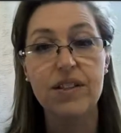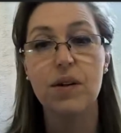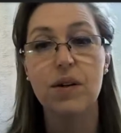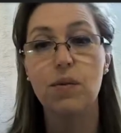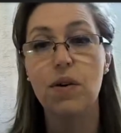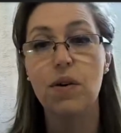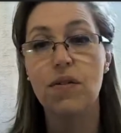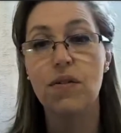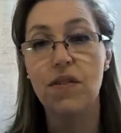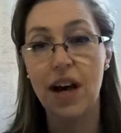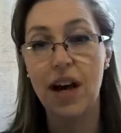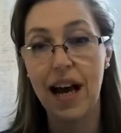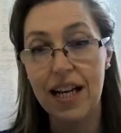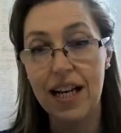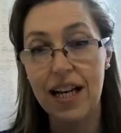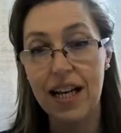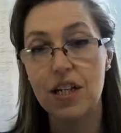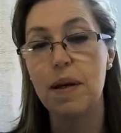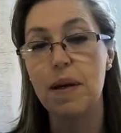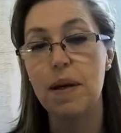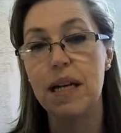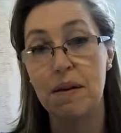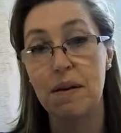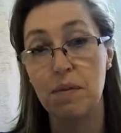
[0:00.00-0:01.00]
So we've
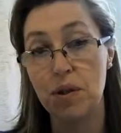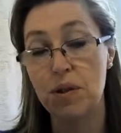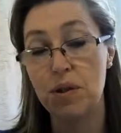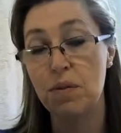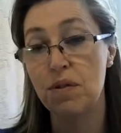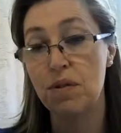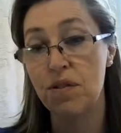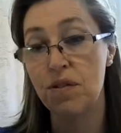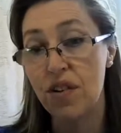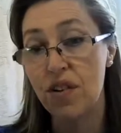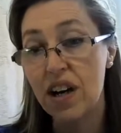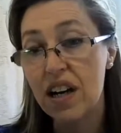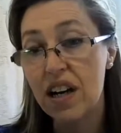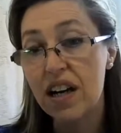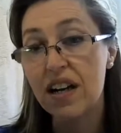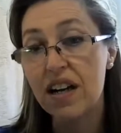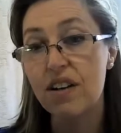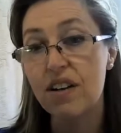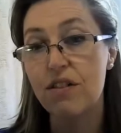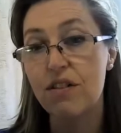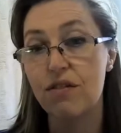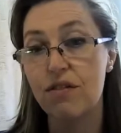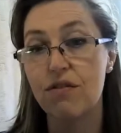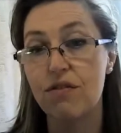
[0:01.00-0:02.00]
actually been able to
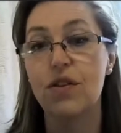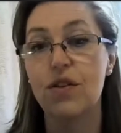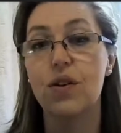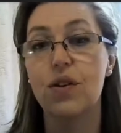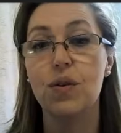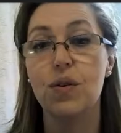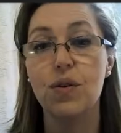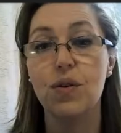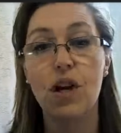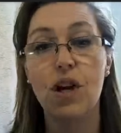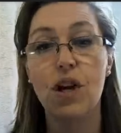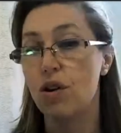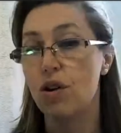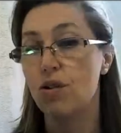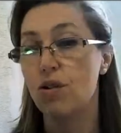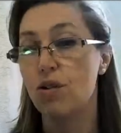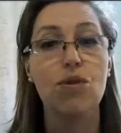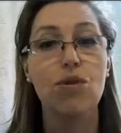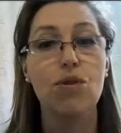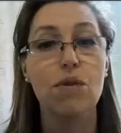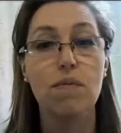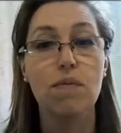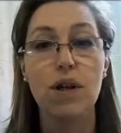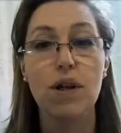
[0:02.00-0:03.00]
provide food
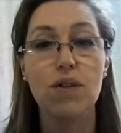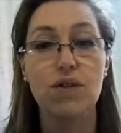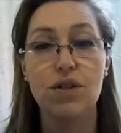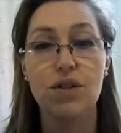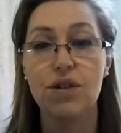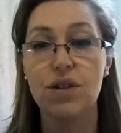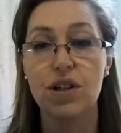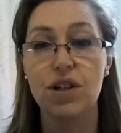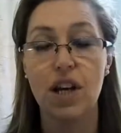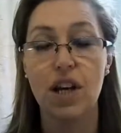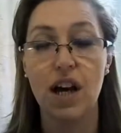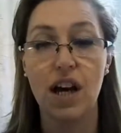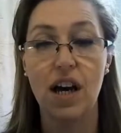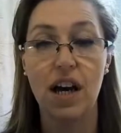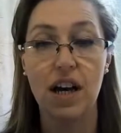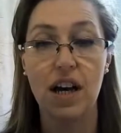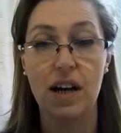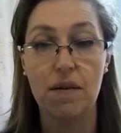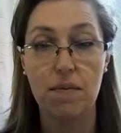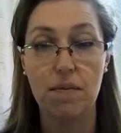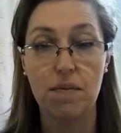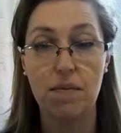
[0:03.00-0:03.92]
through the most